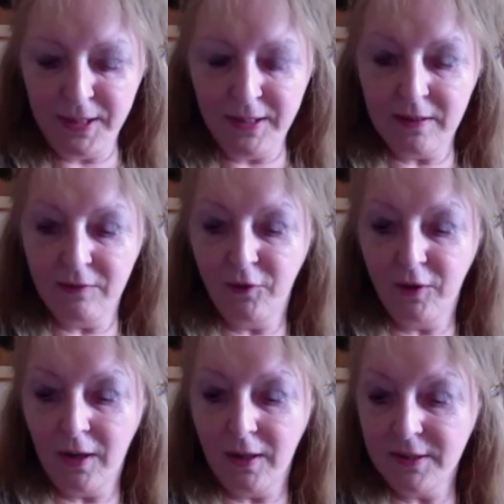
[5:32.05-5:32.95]
period
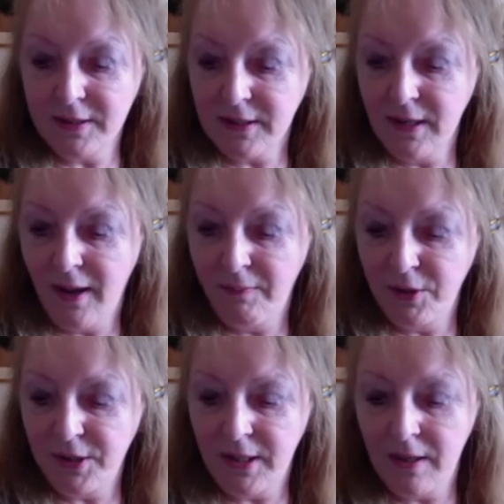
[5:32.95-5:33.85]
for artists in
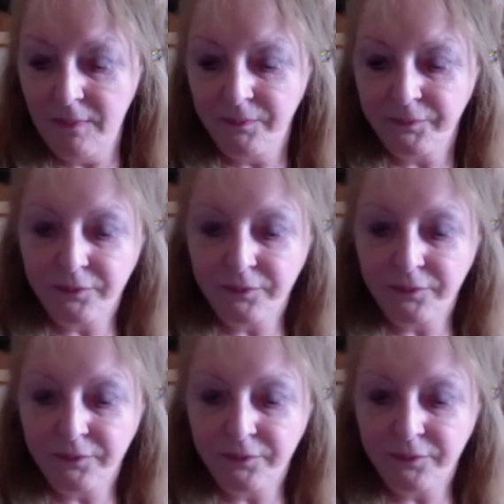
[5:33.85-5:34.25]
Aberdeen.